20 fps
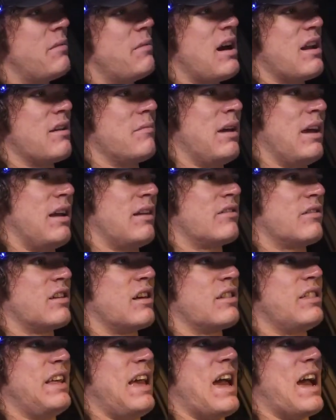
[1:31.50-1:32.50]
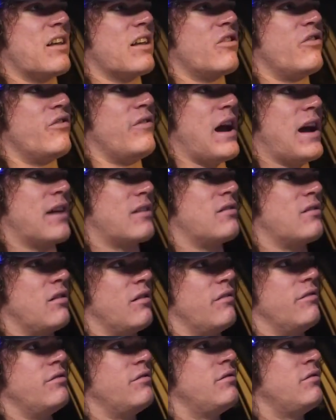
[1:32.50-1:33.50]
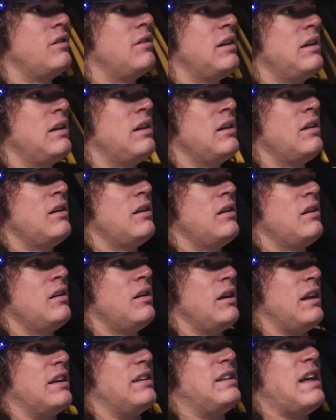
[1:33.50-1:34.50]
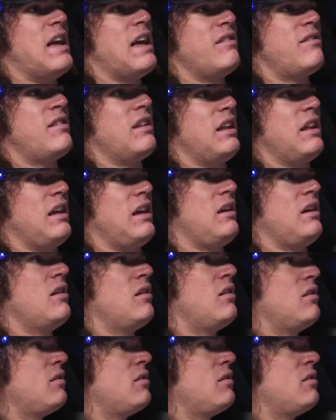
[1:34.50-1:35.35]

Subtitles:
about it, man. It's got the X factor of intensity,